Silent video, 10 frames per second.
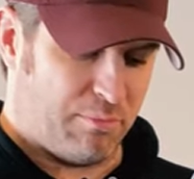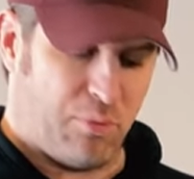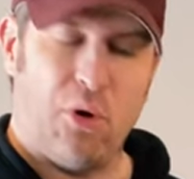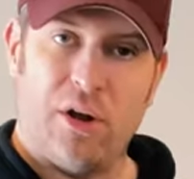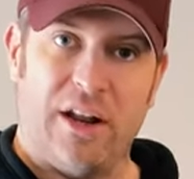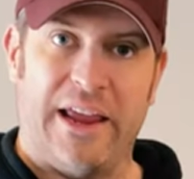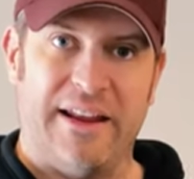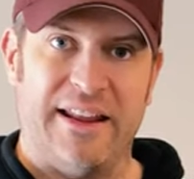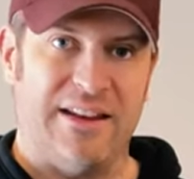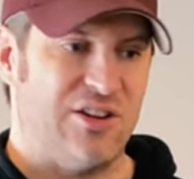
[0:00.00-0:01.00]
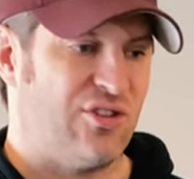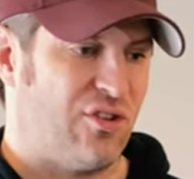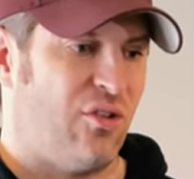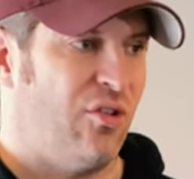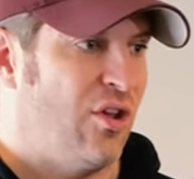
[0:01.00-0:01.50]
put an
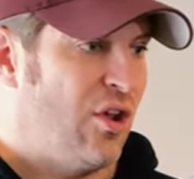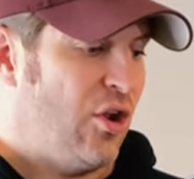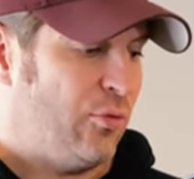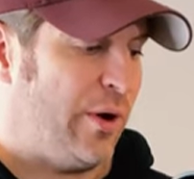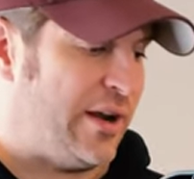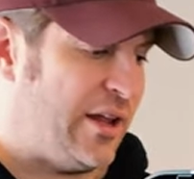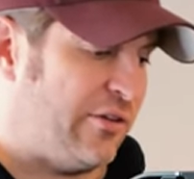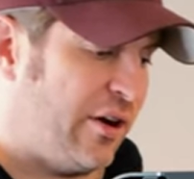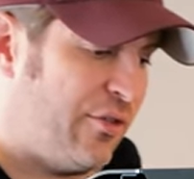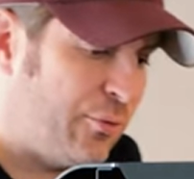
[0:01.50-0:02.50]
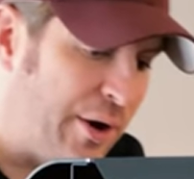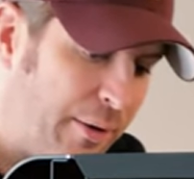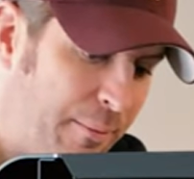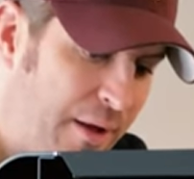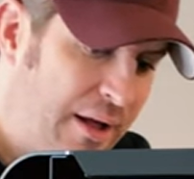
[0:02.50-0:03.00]
additional radiator on the
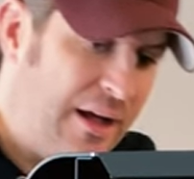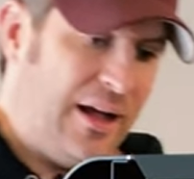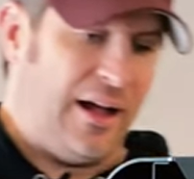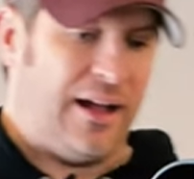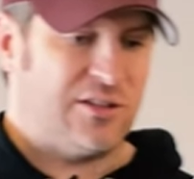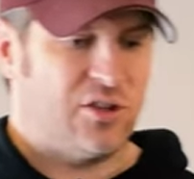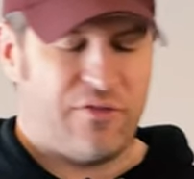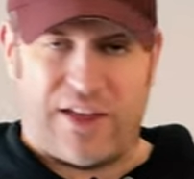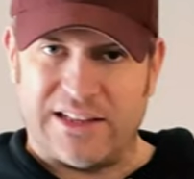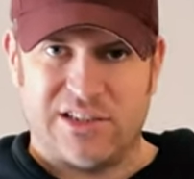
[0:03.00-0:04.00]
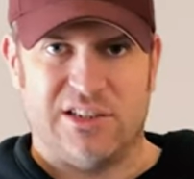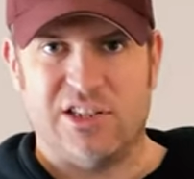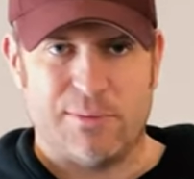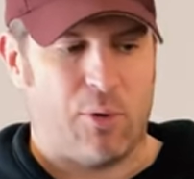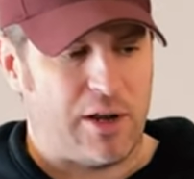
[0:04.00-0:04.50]
rear. Uh, so if that's a
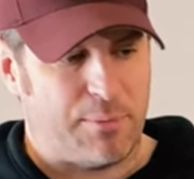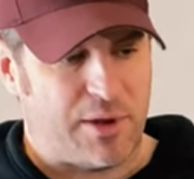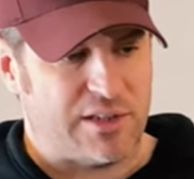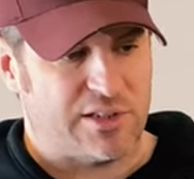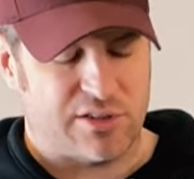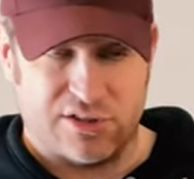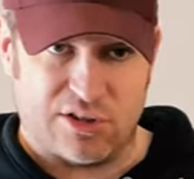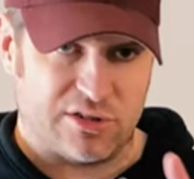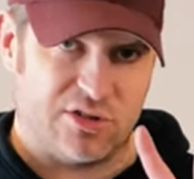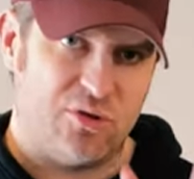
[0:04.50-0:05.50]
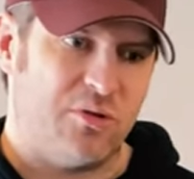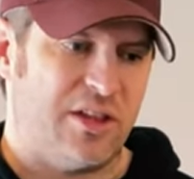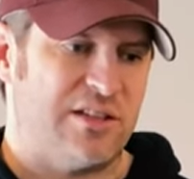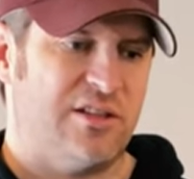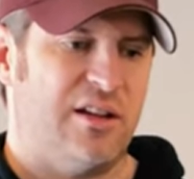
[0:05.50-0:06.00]
disappointing piece, there's there's two
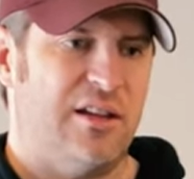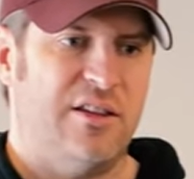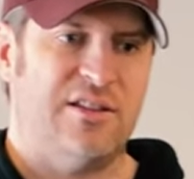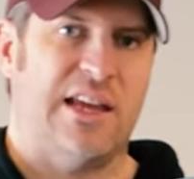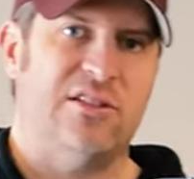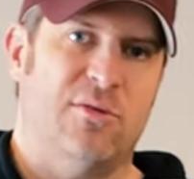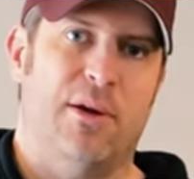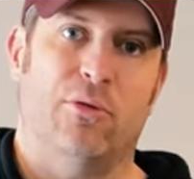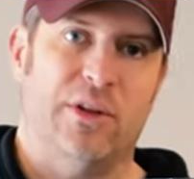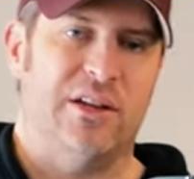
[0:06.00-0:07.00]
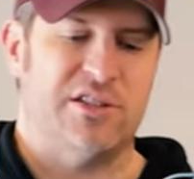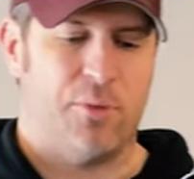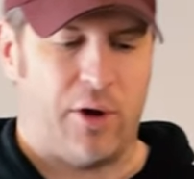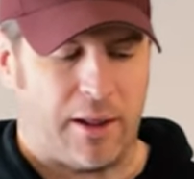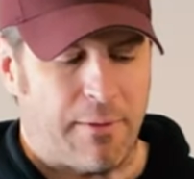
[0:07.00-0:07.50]
things that in this case to me are really
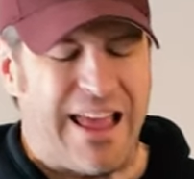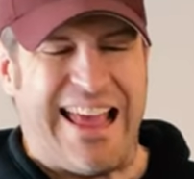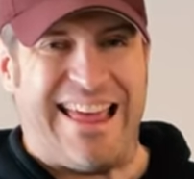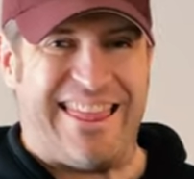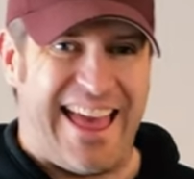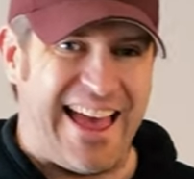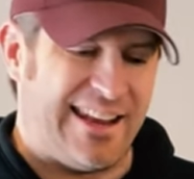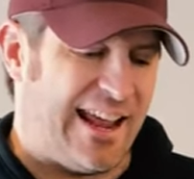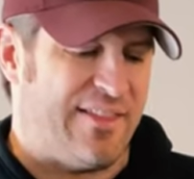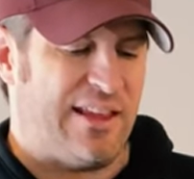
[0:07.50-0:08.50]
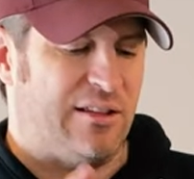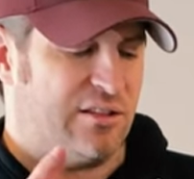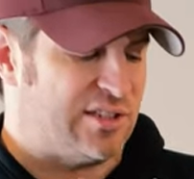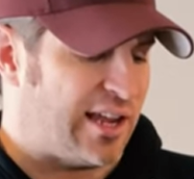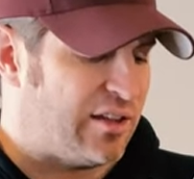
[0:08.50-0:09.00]
disappointing. That and then
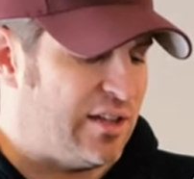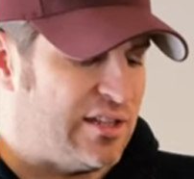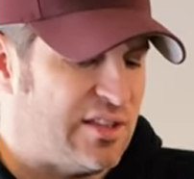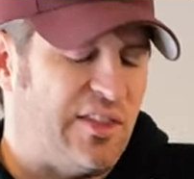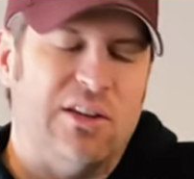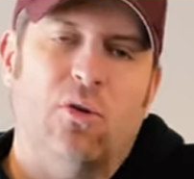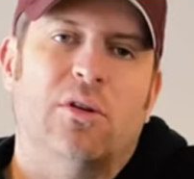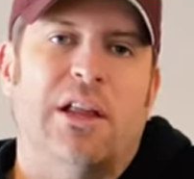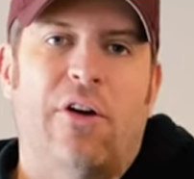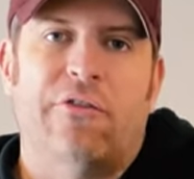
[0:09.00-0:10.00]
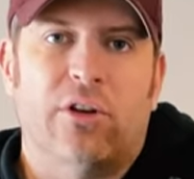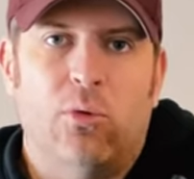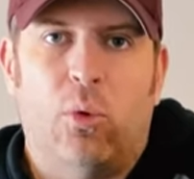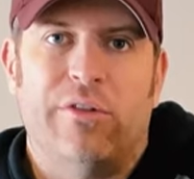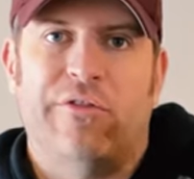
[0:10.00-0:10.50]
secondly is that they don't allow for
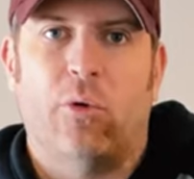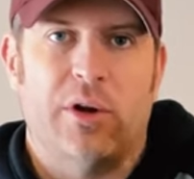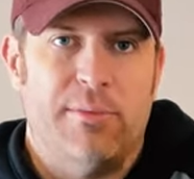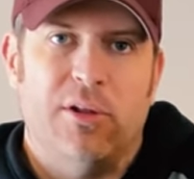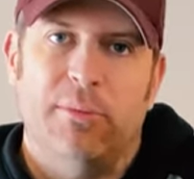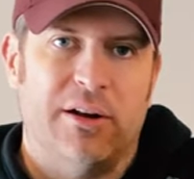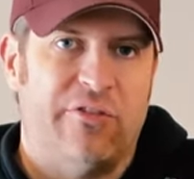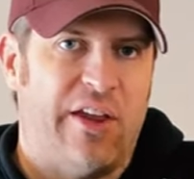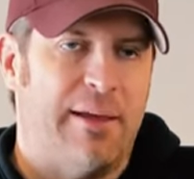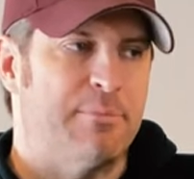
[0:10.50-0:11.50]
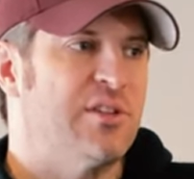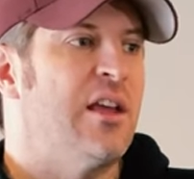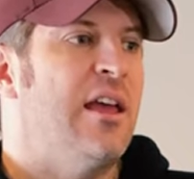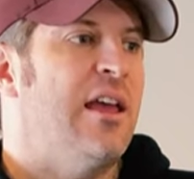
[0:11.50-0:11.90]
140 millimeter fams